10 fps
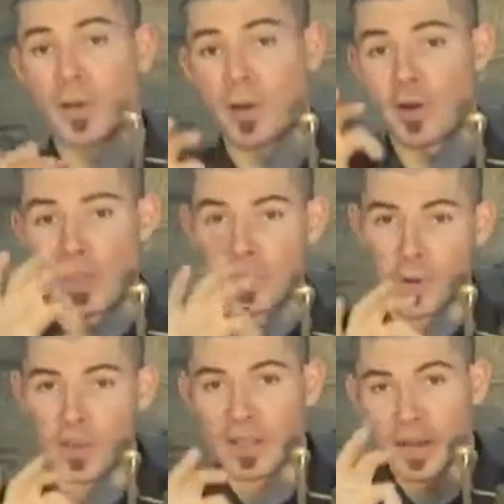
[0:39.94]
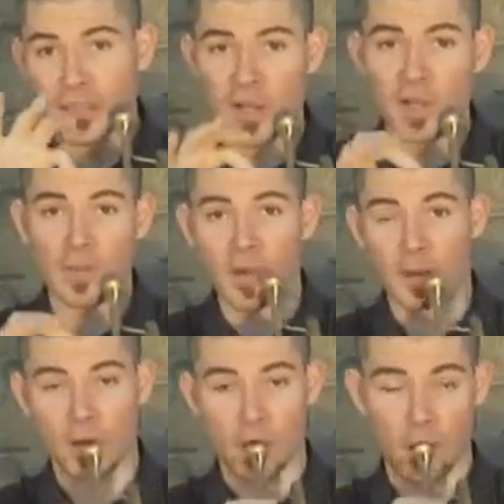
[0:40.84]
So you heard that Deut that I put in the
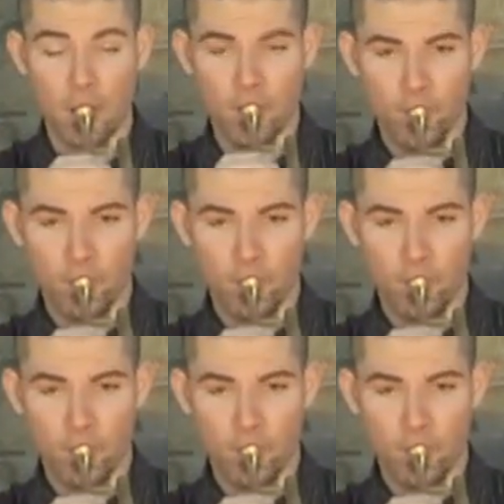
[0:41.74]
middle there.